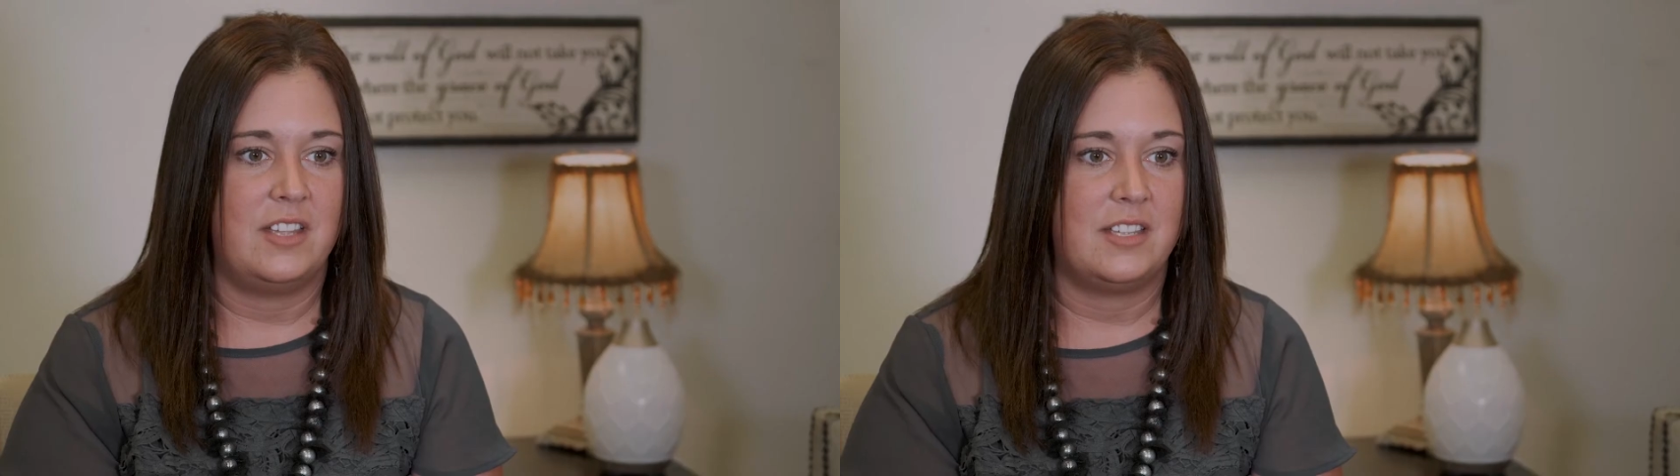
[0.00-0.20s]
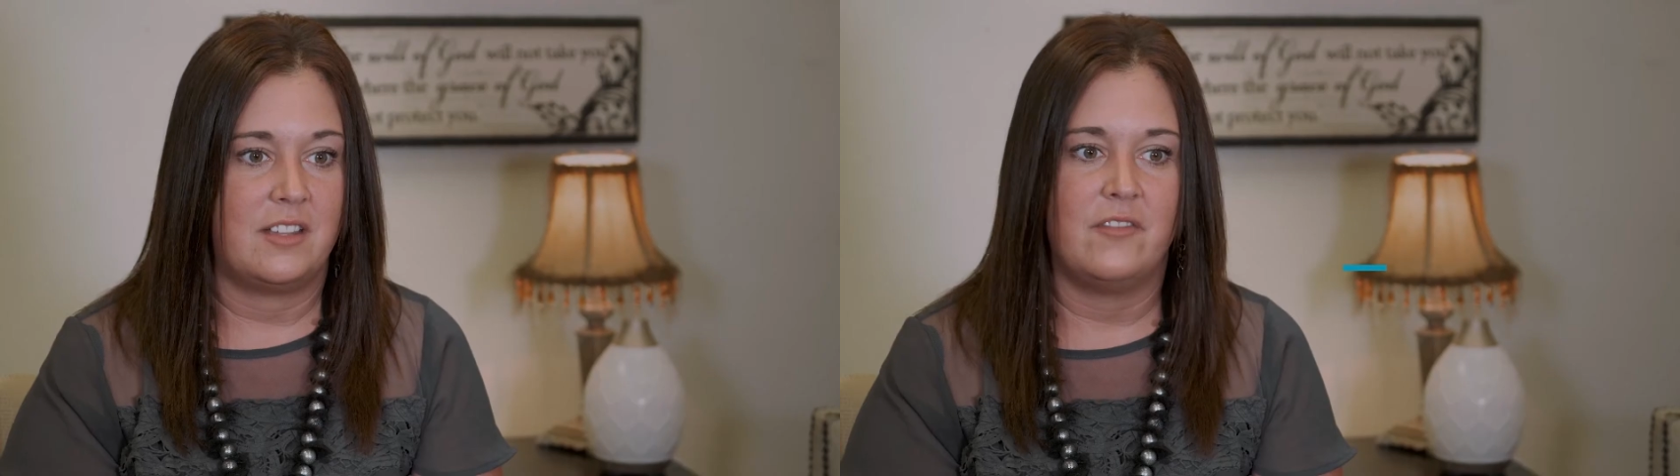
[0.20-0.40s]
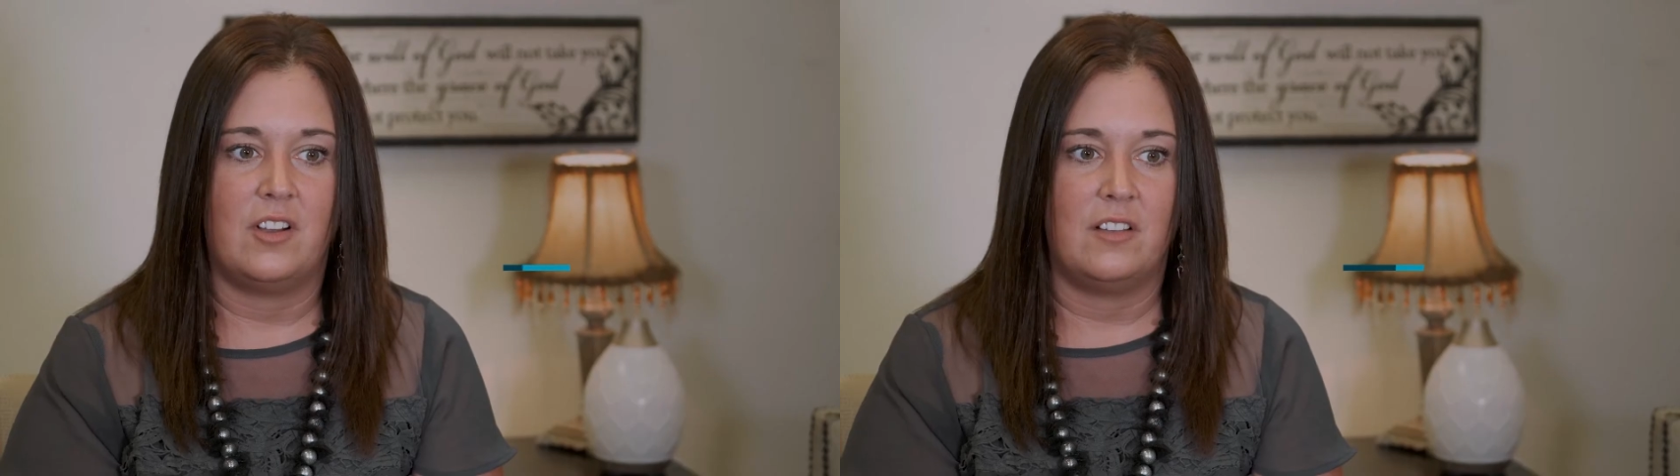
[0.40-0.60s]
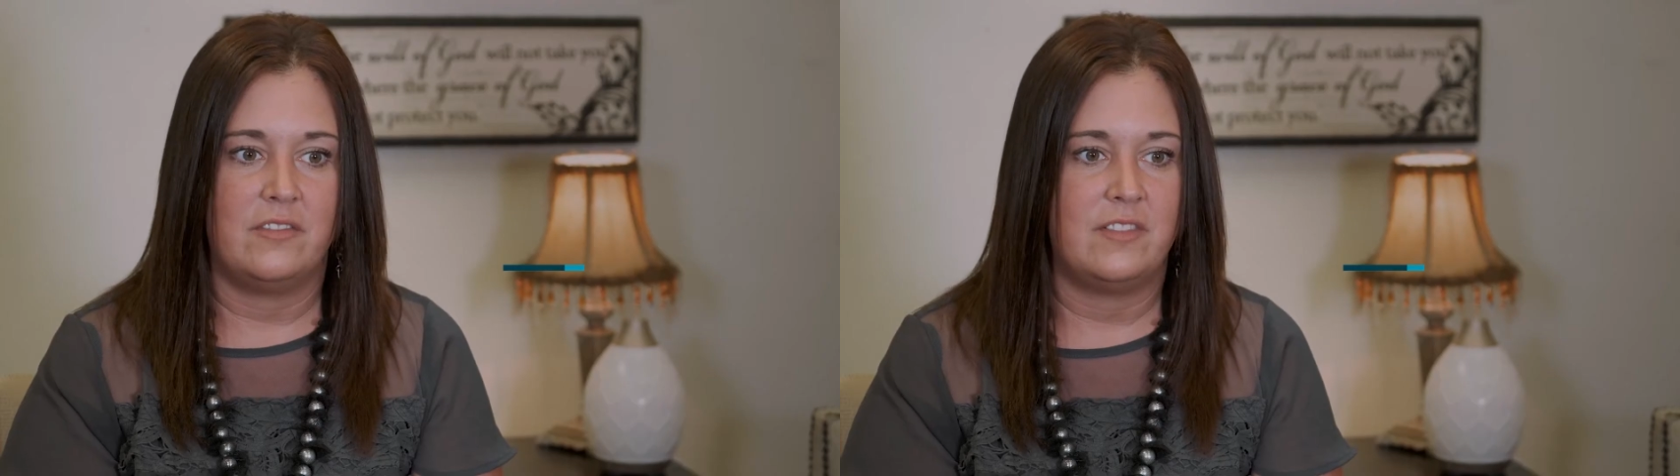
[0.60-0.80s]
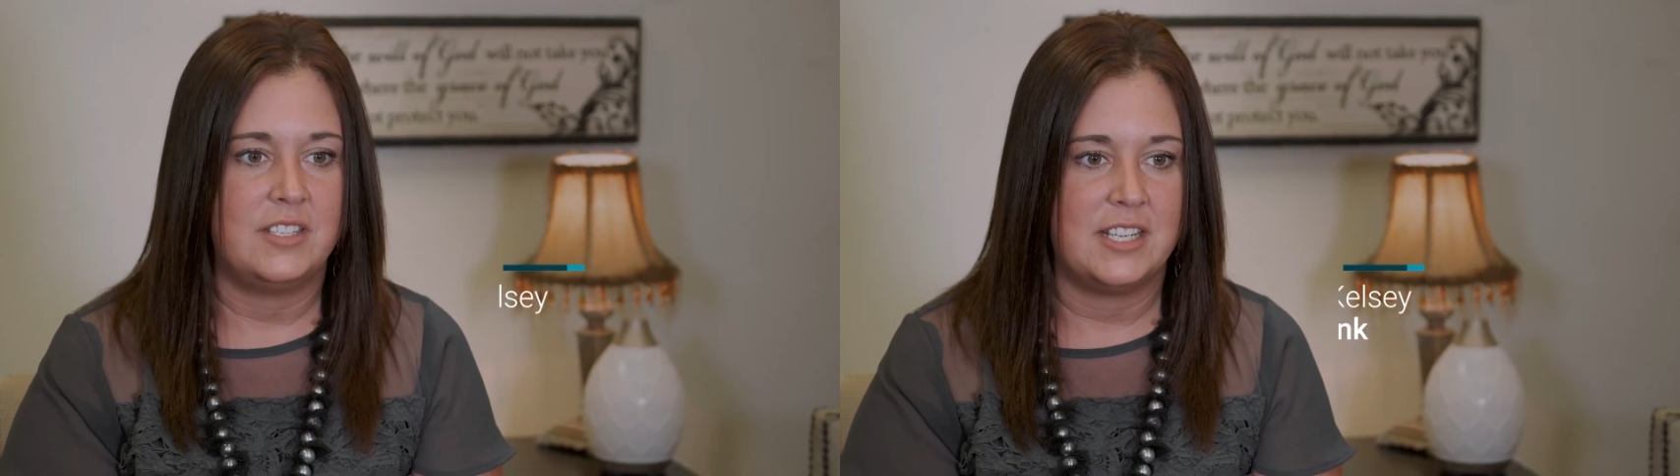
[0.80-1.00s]
It can
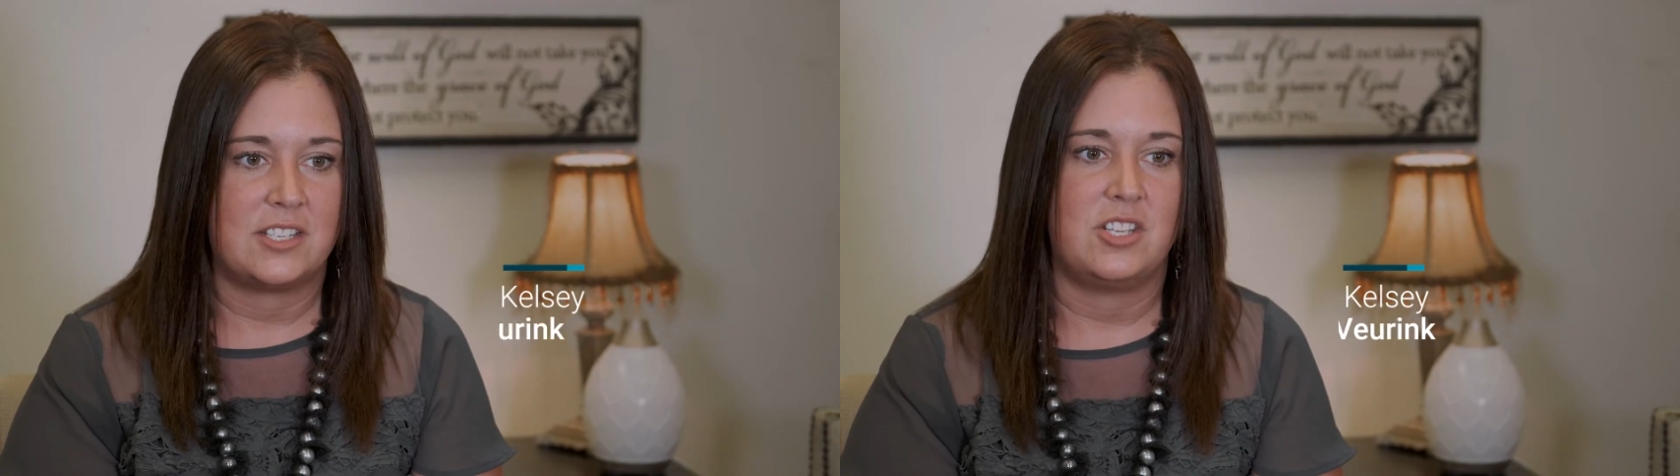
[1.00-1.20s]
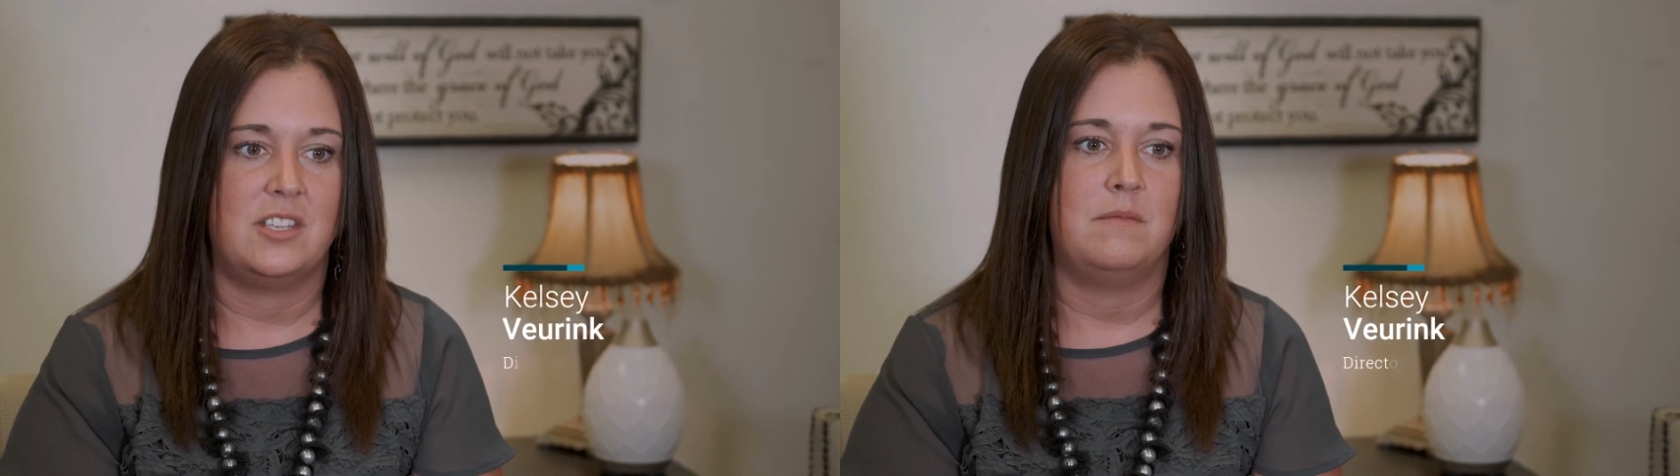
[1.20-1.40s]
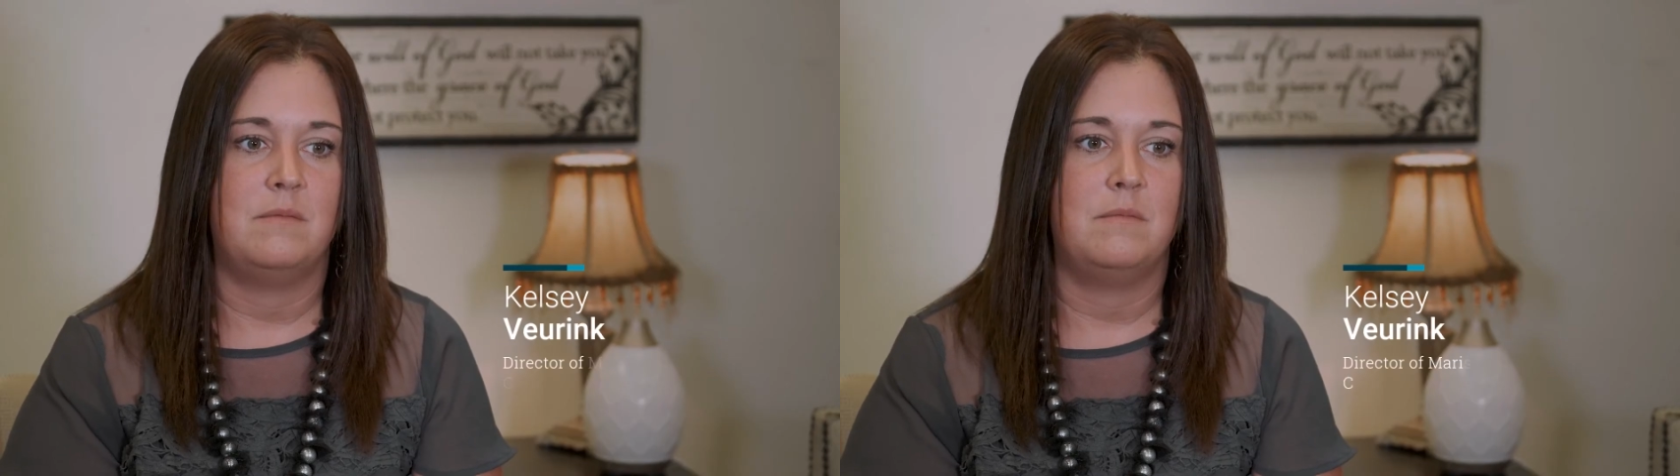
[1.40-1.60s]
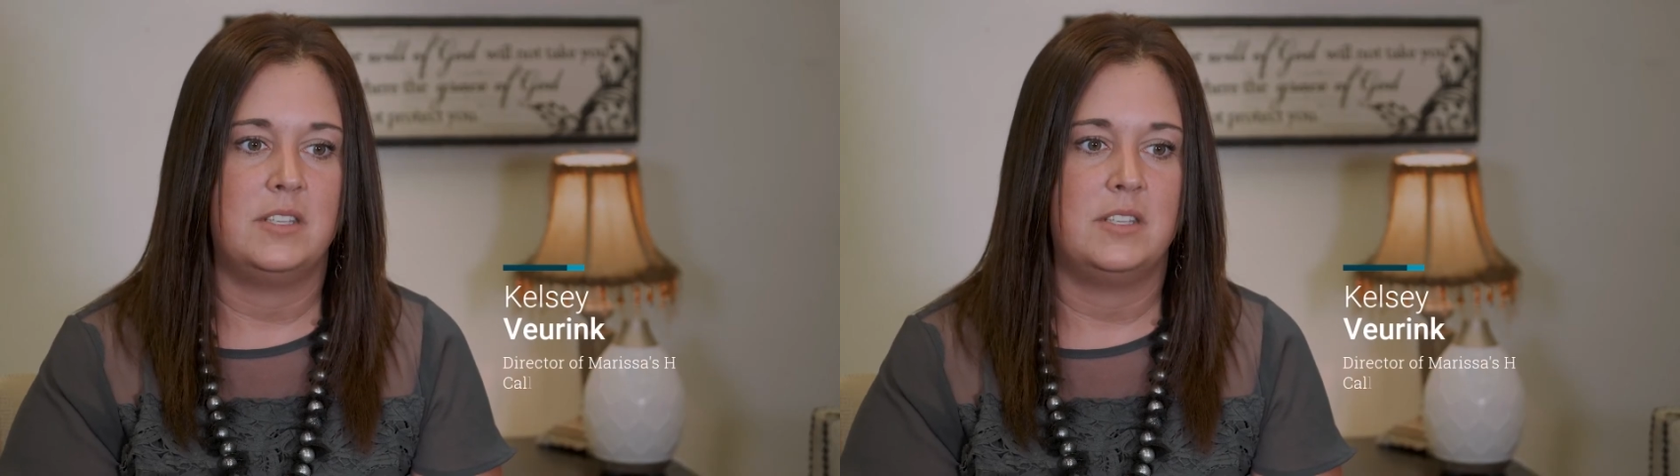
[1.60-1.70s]
involve addiction,